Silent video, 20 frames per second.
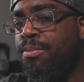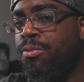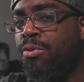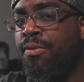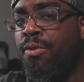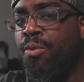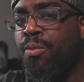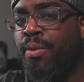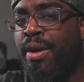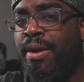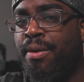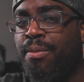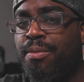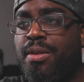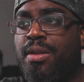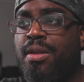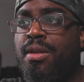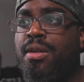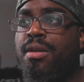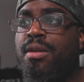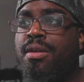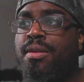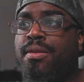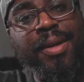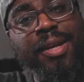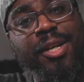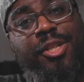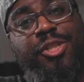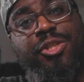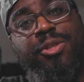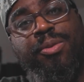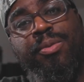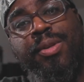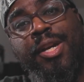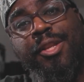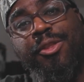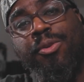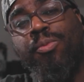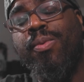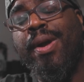Move around, because
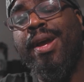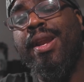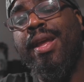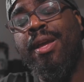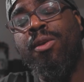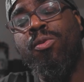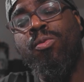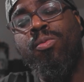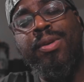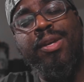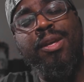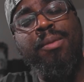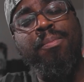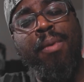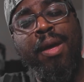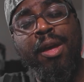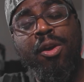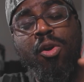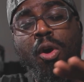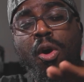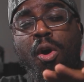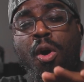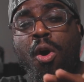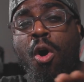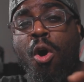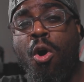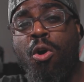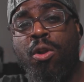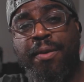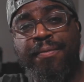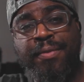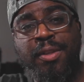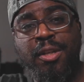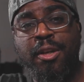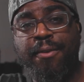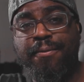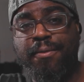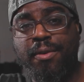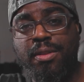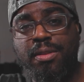shooting at the right angle can make all of the
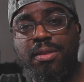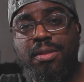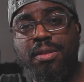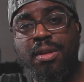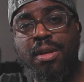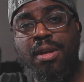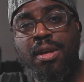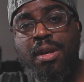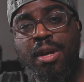difference.